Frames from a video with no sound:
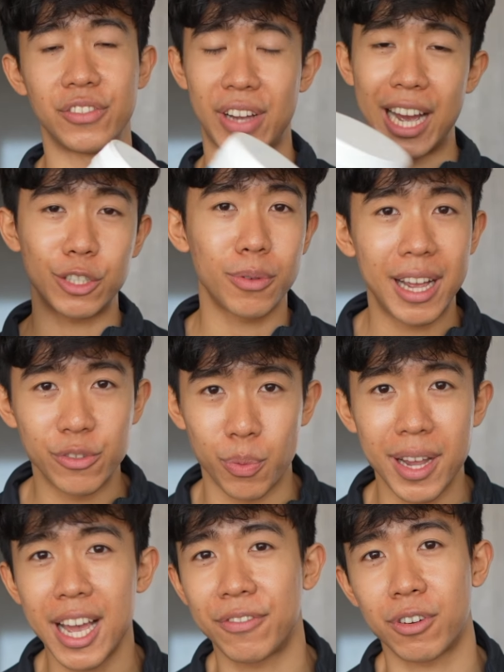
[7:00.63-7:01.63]
It's hydrolyzed
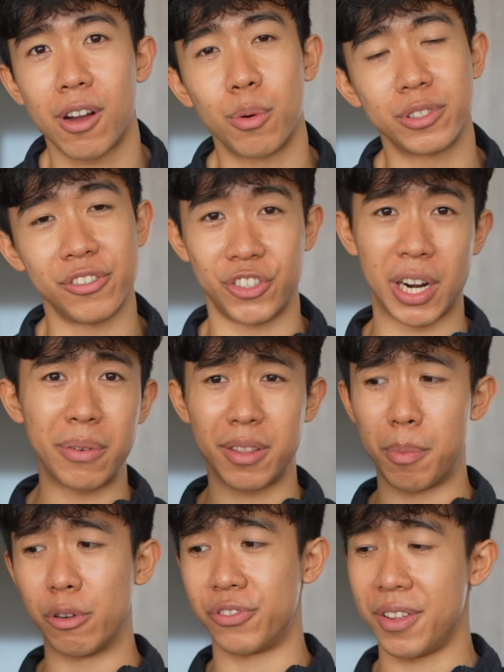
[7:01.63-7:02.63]
whey after all, which is generally
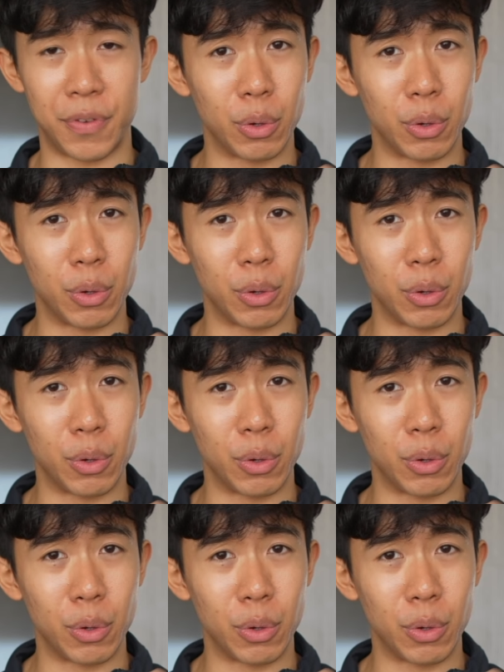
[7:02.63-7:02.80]
the most